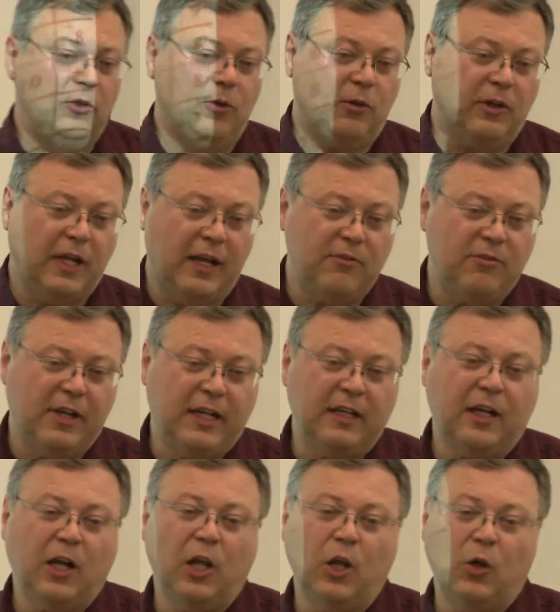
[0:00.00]
or are very
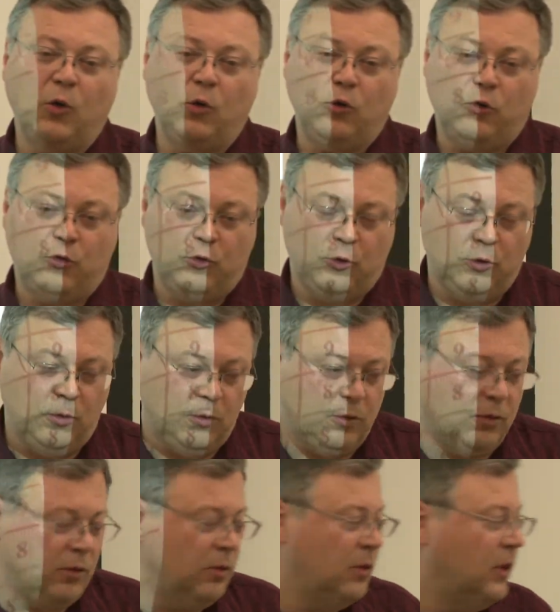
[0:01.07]
close
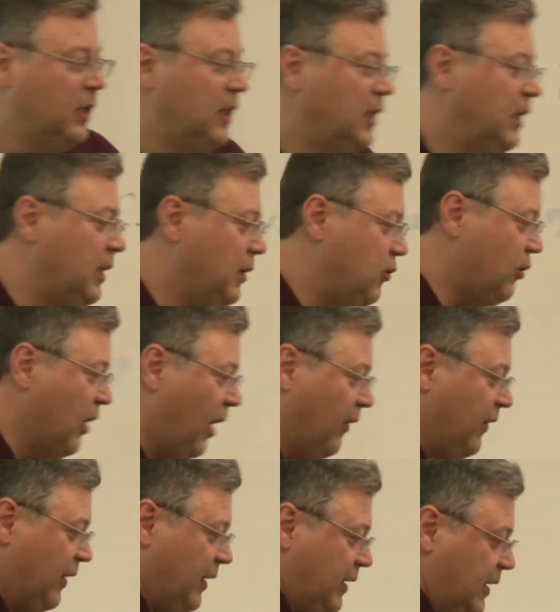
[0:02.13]
to each
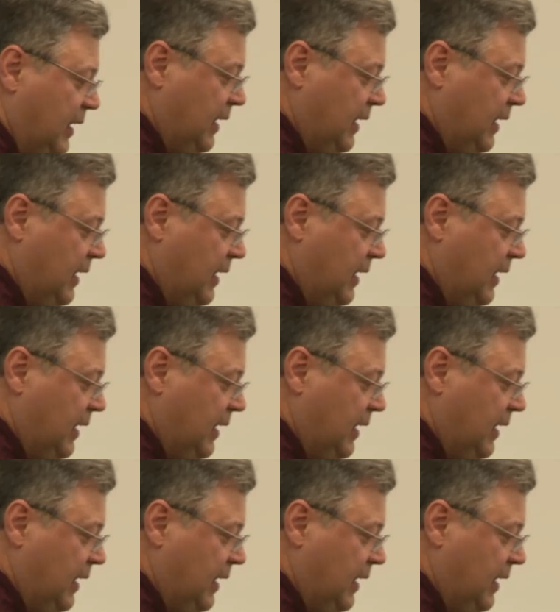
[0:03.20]
other.